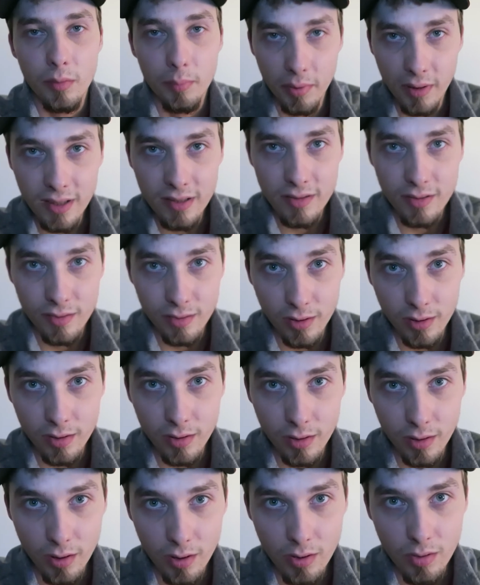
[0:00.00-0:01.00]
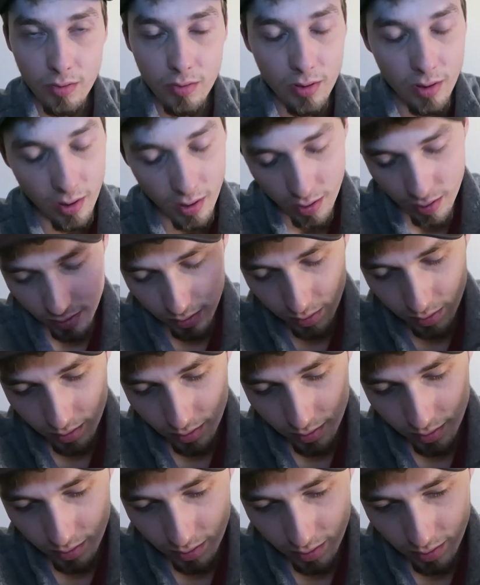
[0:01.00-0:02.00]
the place is good to go,
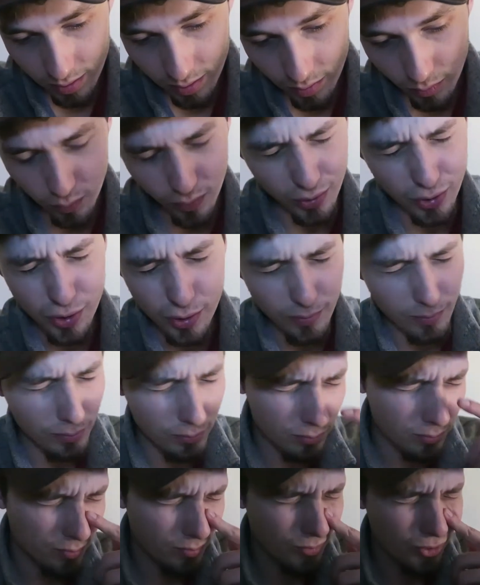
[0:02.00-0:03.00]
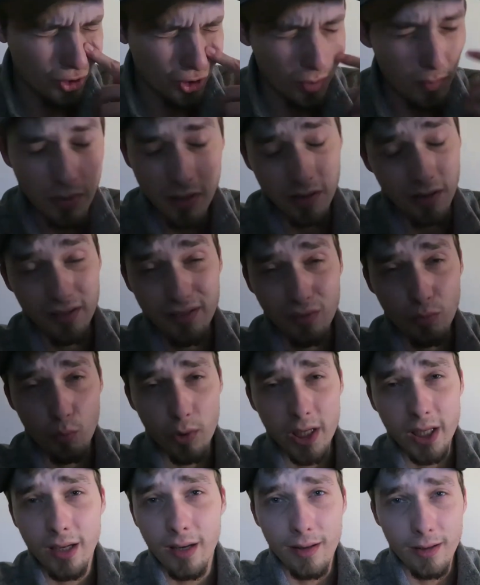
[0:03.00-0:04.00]
which should be this
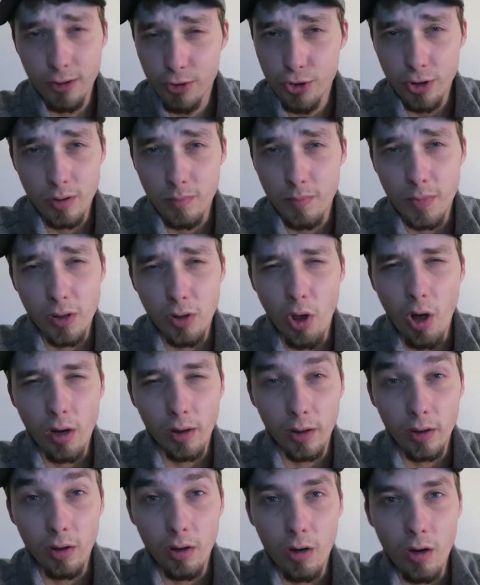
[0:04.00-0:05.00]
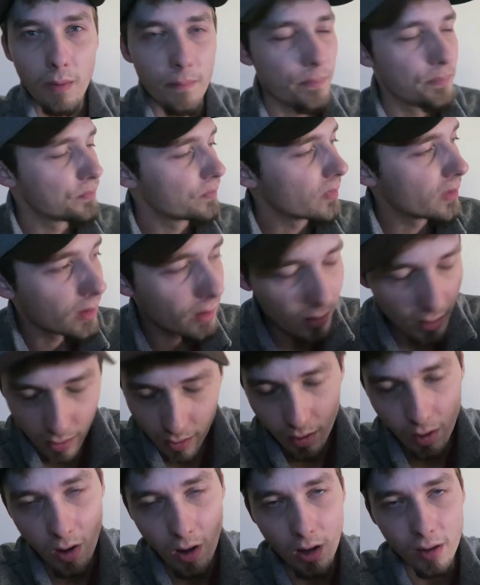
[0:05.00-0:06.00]
weekend, it shouldn't be long at all,
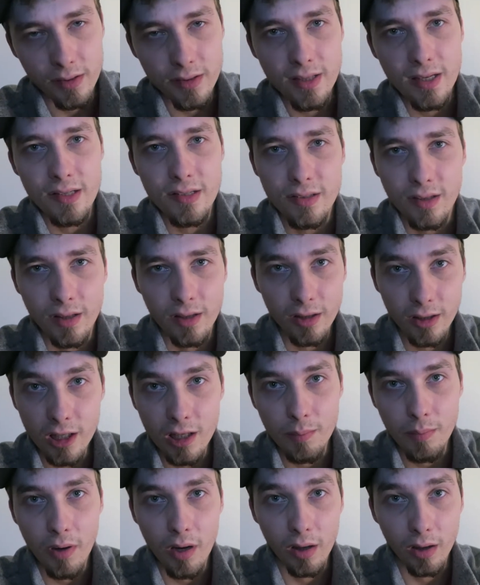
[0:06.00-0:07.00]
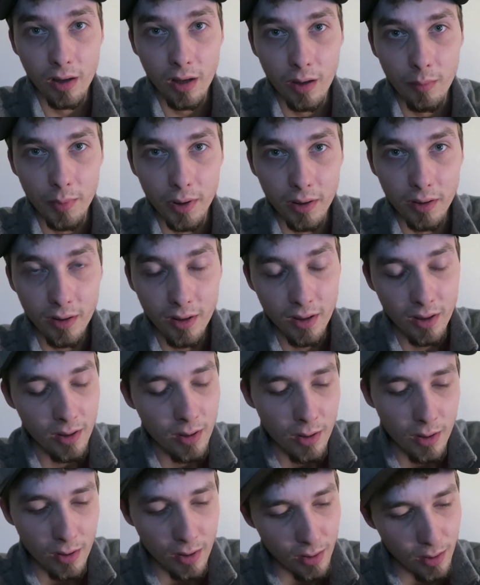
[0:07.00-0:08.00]
content's gonna keep on coming.
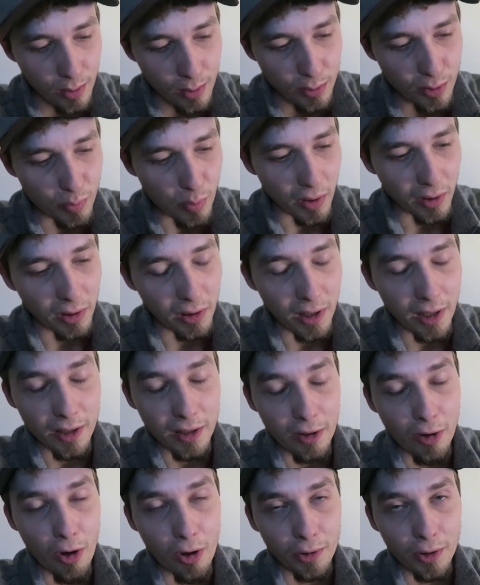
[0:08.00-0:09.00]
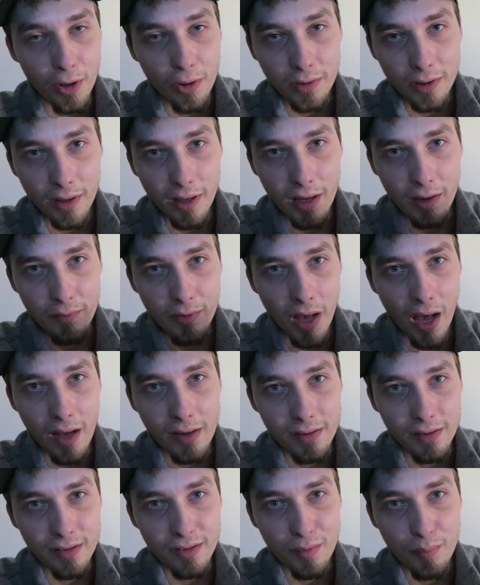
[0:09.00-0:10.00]
Just want to let y'all know that I have
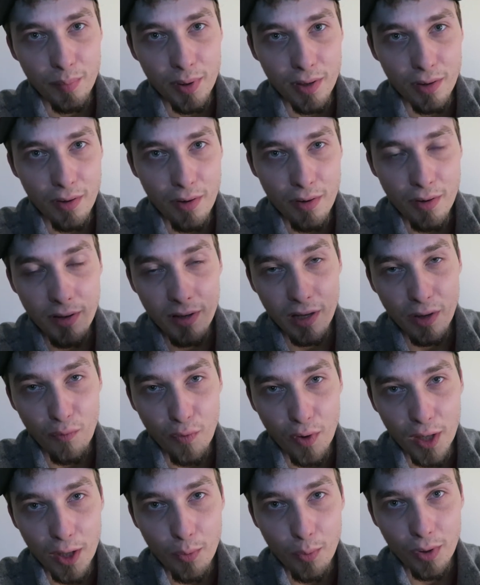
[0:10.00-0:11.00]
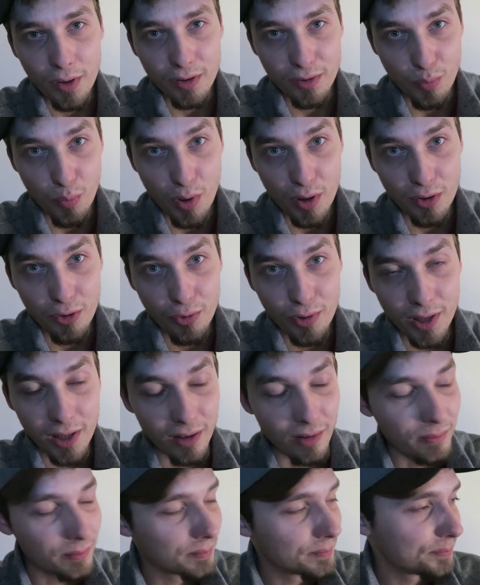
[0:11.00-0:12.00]
not disappeared, if anyone's
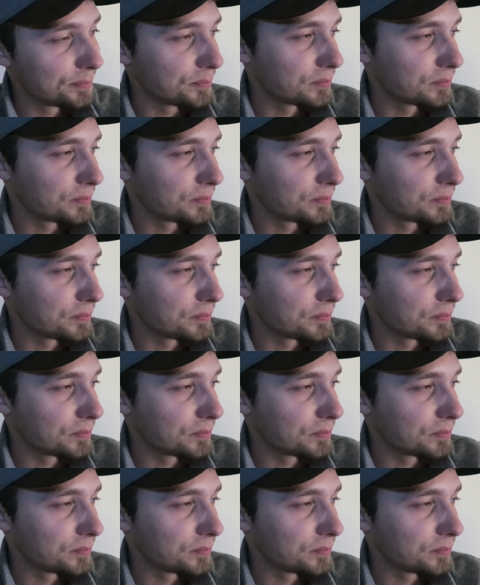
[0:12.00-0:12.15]
wondering.